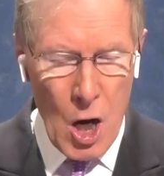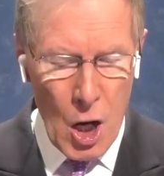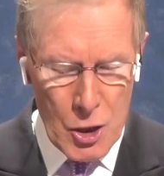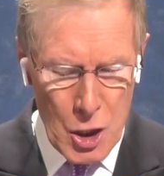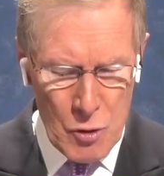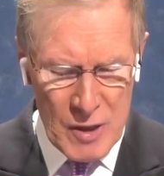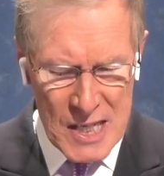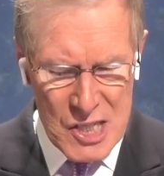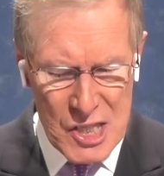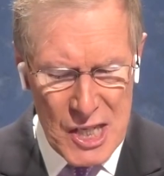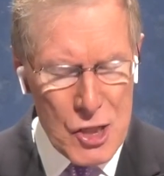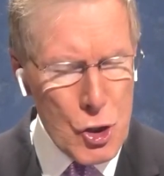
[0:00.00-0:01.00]
are known
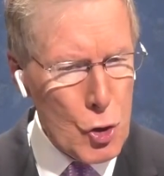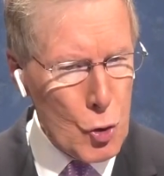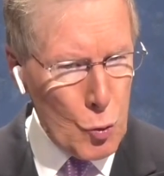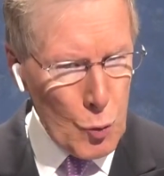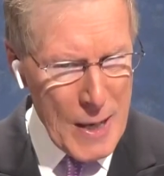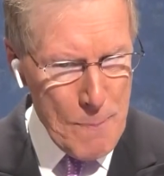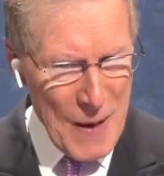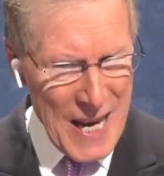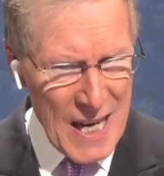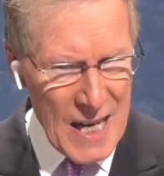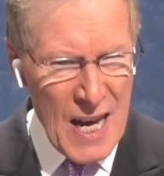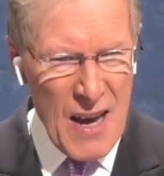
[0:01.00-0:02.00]
as these
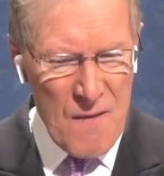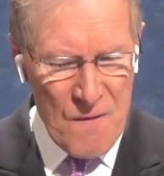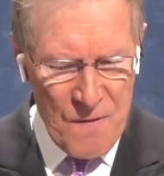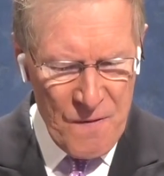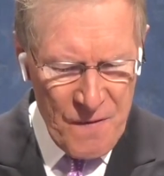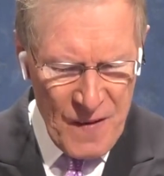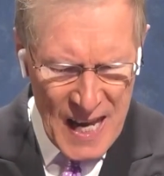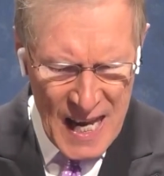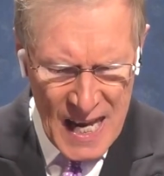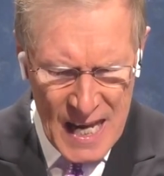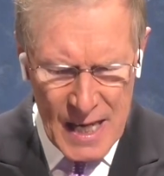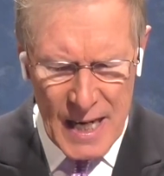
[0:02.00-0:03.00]
creeping
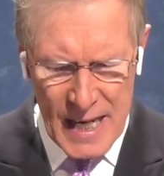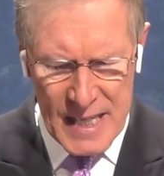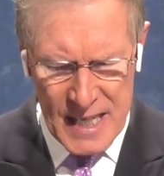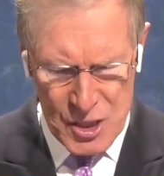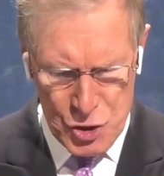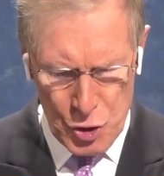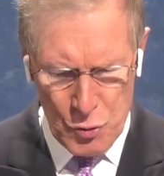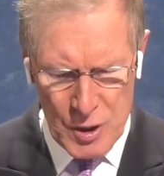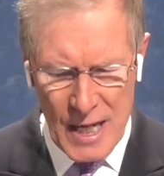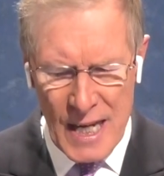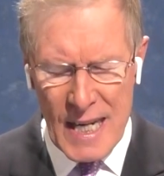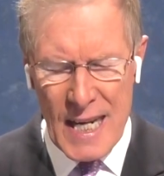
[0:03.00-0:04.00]
V
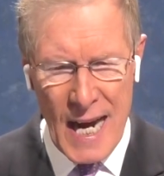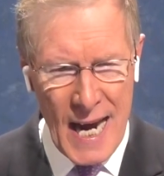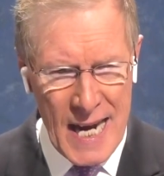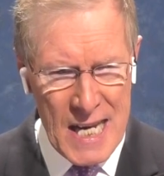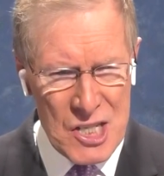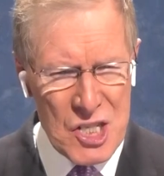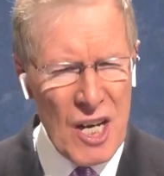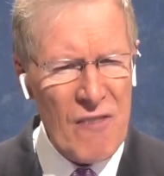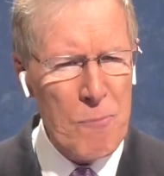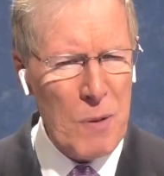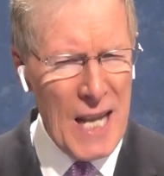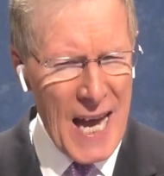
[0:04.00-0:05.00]
initialed kinds
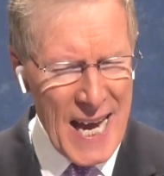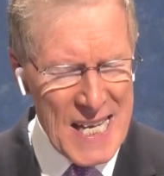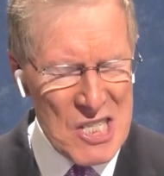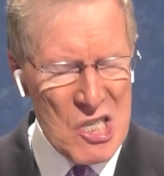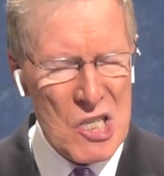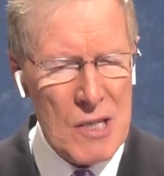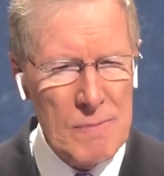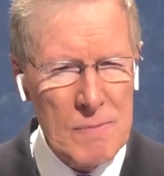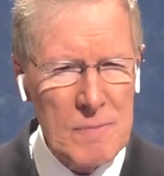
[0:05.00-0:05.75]
of plants.